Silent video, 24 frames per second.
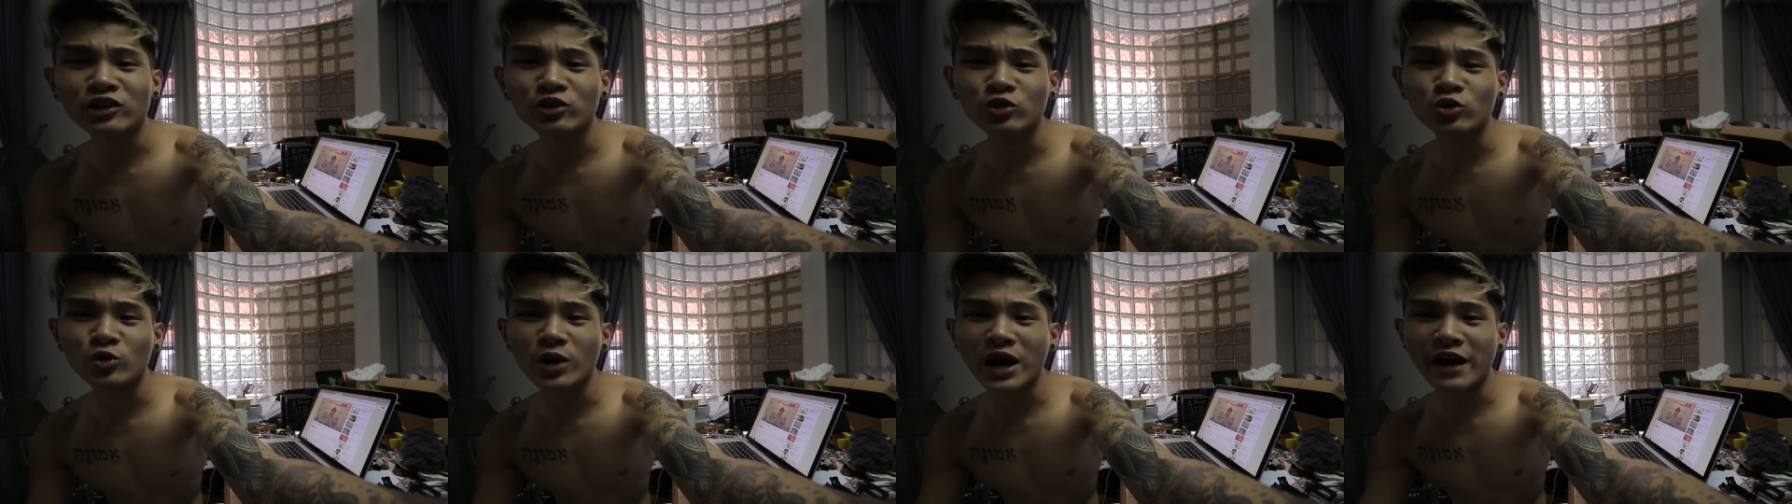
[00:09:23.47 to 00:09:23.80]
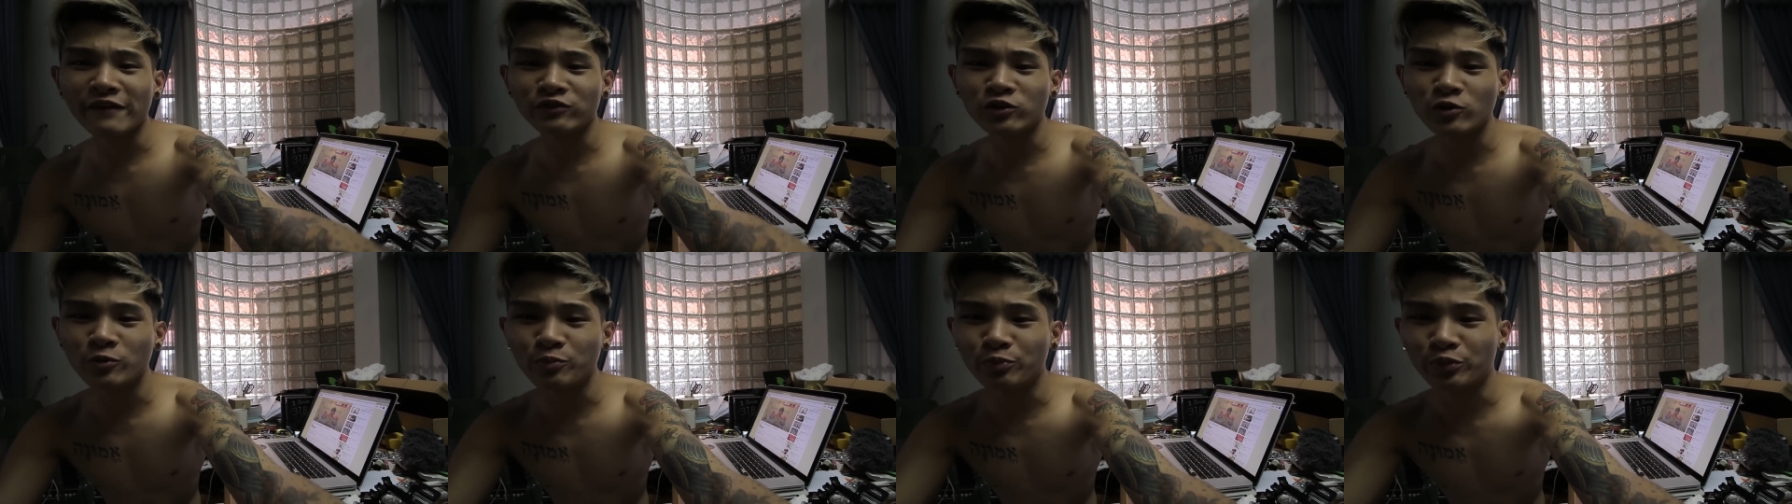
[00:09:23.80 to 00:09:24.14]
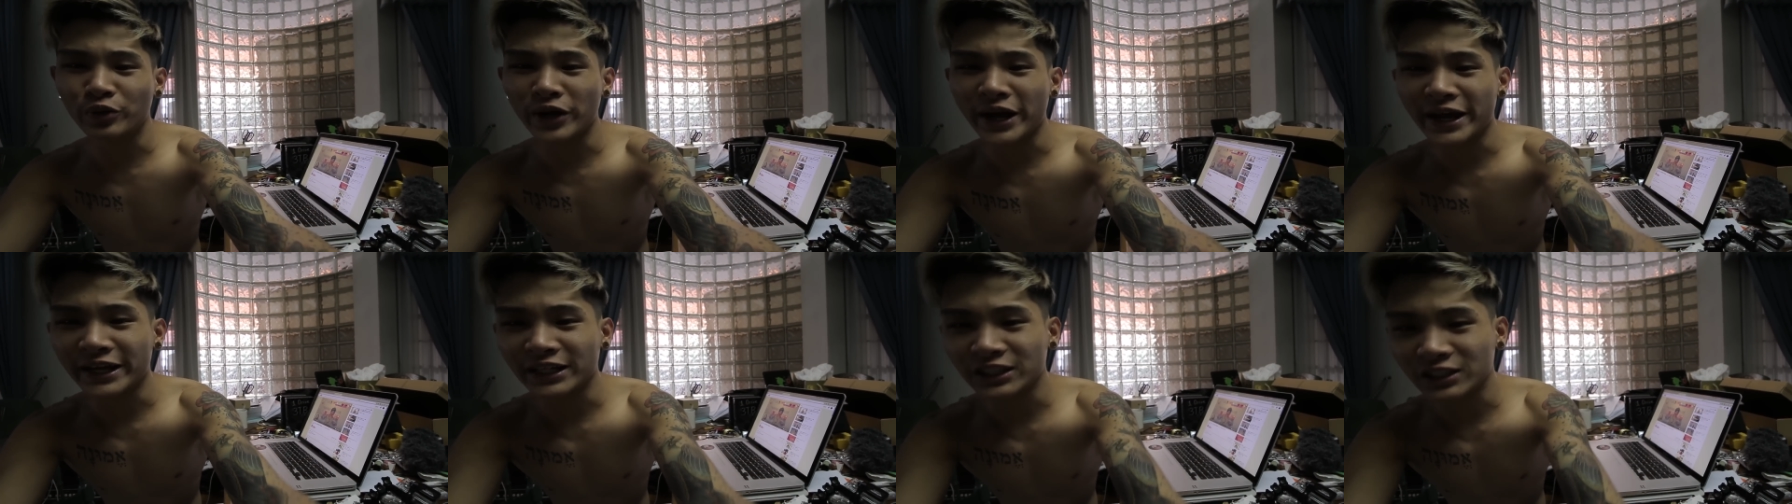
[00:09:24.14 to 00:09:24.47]
do you have to
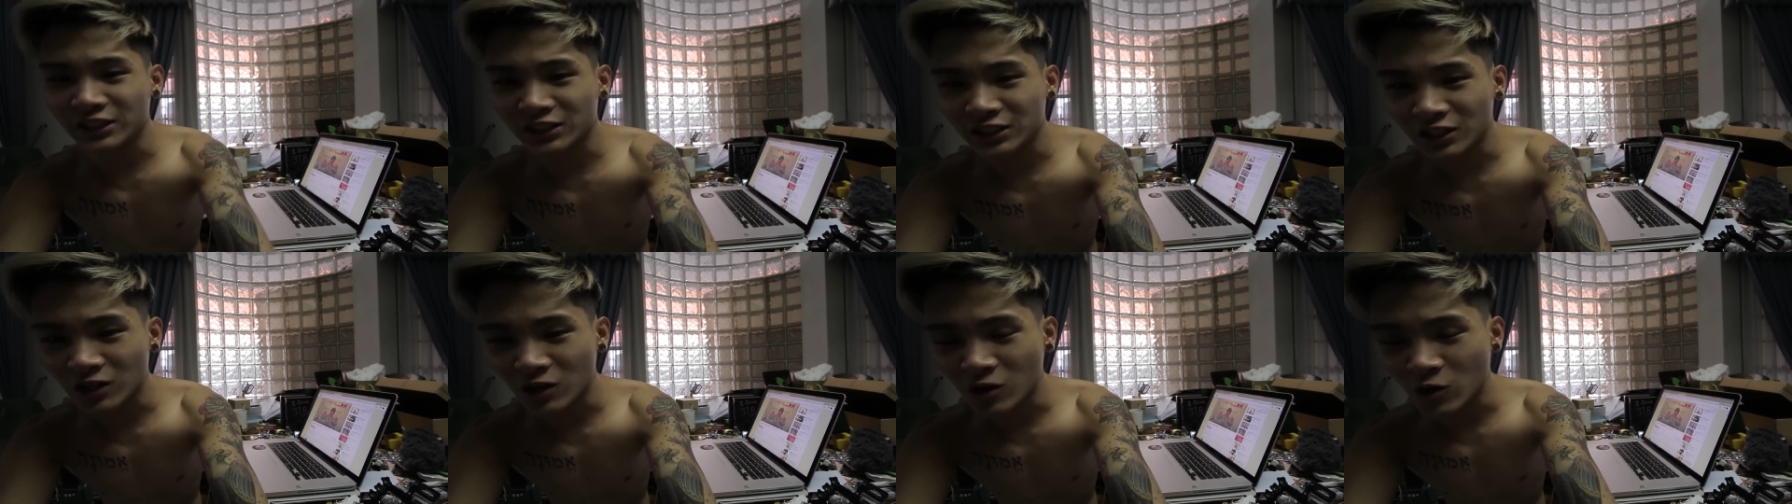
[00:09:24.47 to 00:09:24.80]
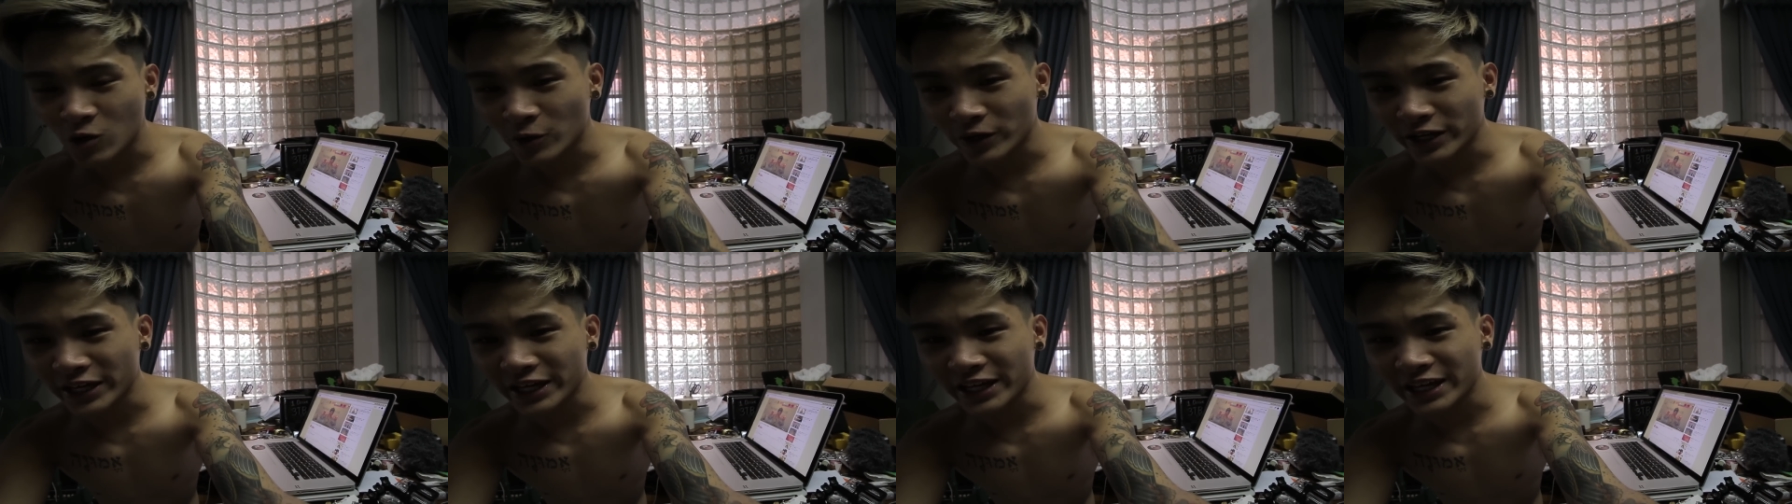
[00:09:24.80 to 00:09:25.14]
break so